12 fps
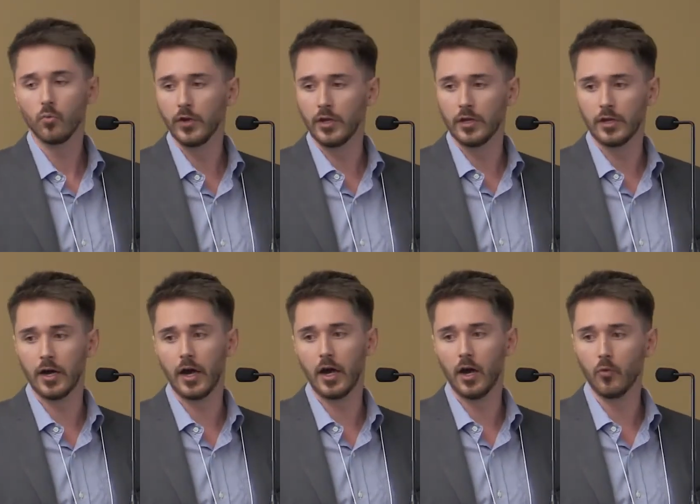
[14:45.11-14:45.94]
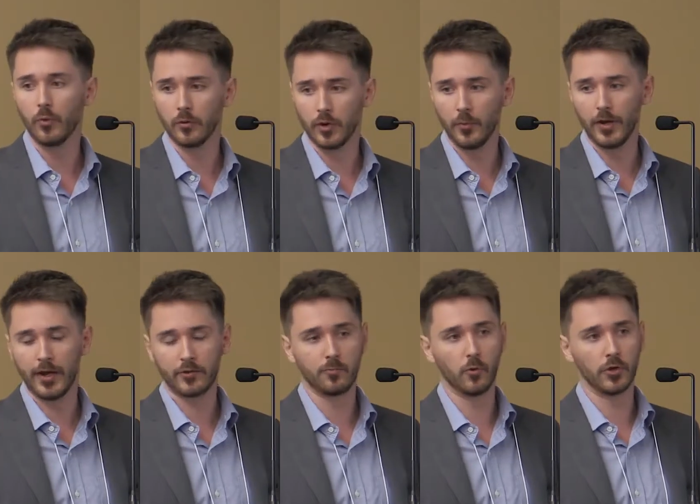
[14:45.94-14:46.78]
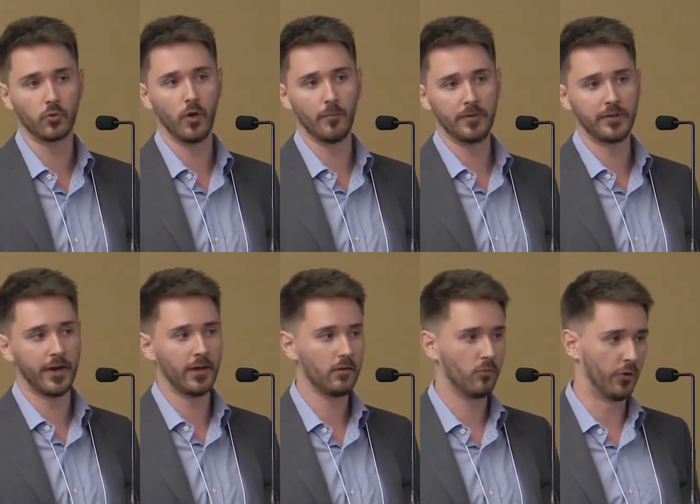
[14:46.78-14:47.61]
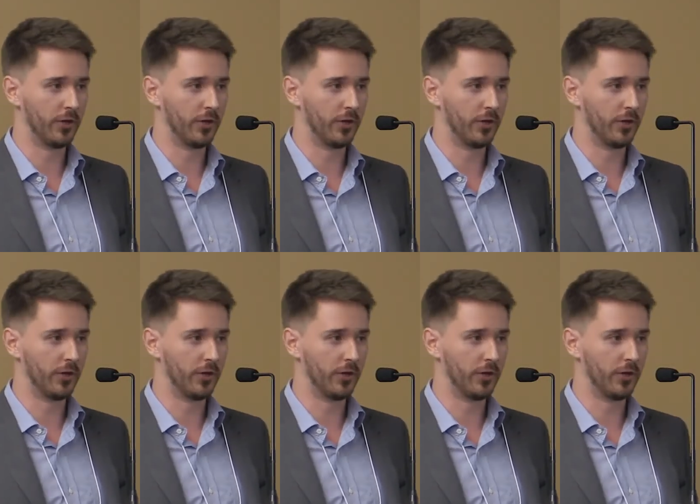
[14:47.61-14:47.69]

We were able to export equipment data.